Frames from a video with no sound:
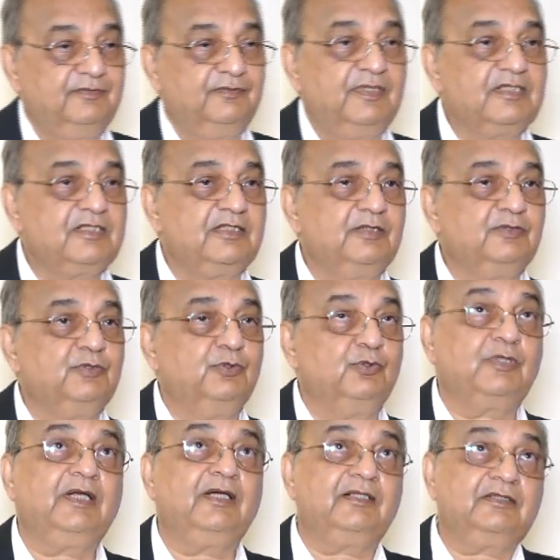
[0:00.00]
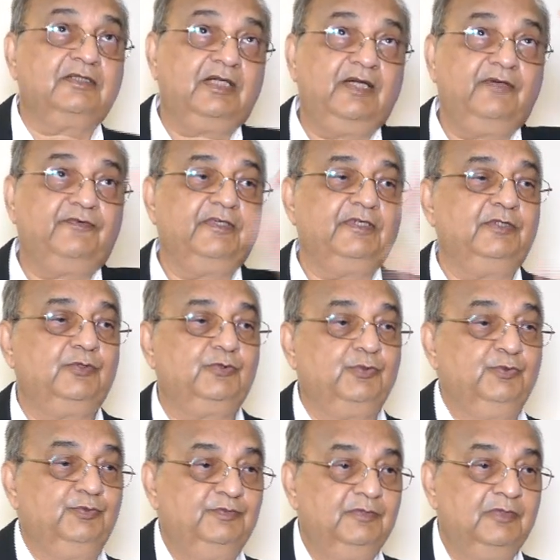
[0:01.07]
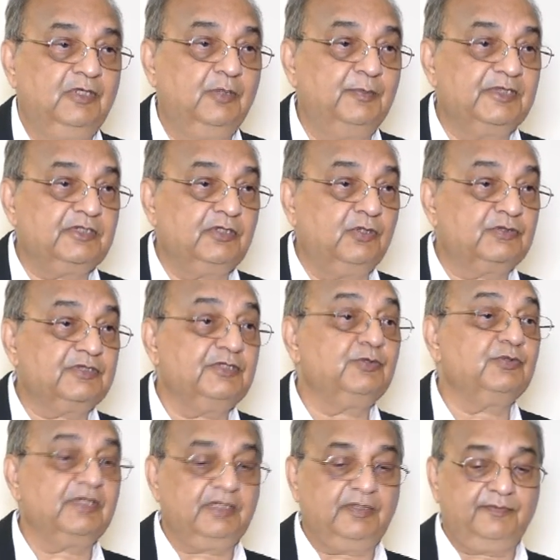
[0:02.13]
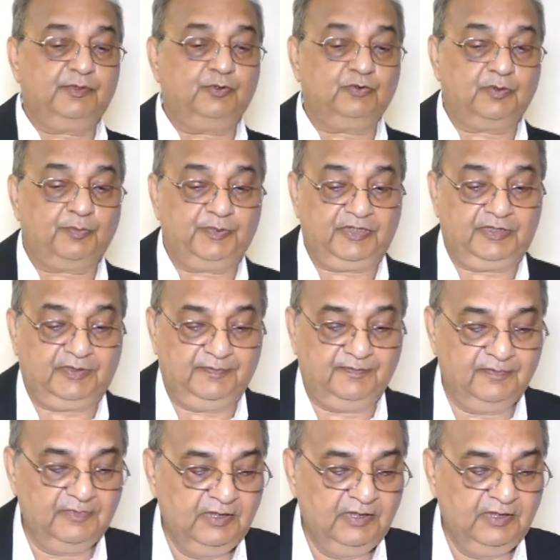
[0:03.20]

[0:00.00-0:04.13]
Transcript: First thing you look at is the FiO2, how much oxygen you are giving to the patient.